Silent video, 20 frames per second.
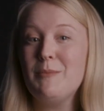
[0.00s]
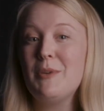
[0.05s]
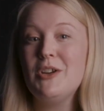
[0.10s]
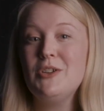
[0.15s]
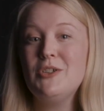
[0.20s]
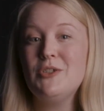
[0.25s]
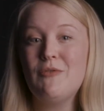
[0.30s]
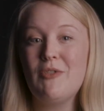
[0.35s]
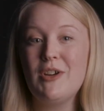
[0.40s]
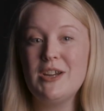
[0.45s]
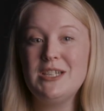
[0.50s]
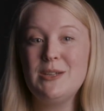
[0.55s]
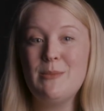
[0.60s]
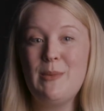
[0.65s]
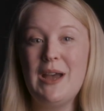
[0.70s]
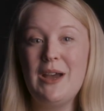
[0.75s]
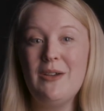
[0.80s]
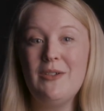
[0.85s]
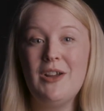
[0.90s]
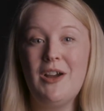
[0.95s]
I'm going to write
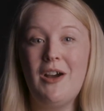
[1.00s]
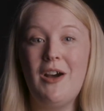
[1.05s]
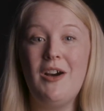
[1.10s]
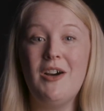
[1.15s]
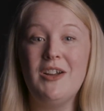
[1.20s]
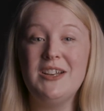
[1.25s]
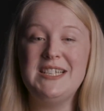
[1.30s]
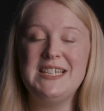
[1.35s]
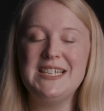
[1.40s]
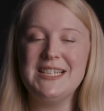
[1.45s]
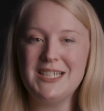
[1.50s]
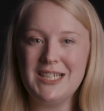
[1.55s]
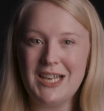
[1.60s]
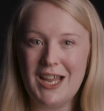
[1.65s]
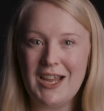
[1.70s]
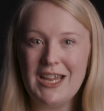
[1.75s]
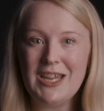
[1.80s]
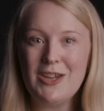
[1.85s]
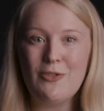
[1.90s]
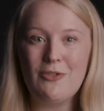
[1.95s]
about are
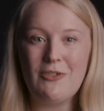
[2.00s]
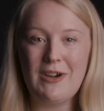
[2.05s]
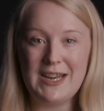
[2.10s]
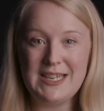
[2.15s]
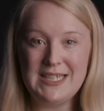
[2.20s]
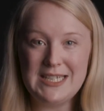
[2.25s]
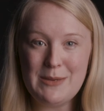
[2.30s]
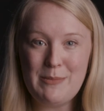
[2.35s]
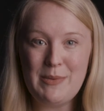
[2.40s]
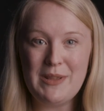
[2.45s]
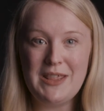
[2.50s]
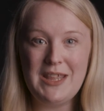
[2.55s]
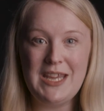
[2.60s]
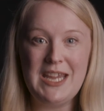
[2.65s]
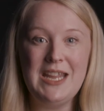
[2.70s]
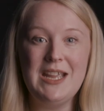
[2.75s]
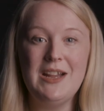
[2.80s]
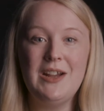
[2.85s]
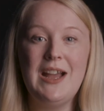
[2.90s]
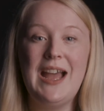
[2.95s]
dislike or
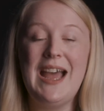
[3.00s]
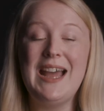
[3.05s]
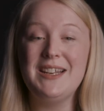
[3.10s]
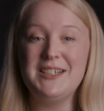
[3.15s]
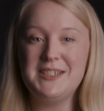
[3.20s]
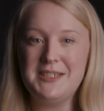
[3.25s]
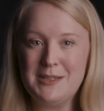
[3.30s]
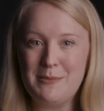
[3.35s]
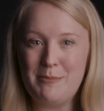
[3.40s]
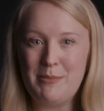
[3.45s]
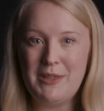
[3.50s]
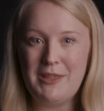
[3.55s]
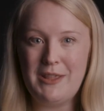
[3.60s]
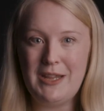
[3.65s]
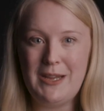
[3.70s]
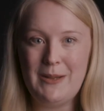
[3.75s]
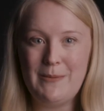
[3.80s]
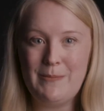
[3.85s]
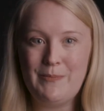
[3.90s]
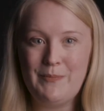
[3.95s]
antipathy and
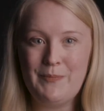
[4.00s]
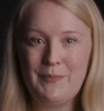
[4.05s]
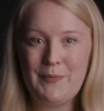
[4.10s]
sympathy.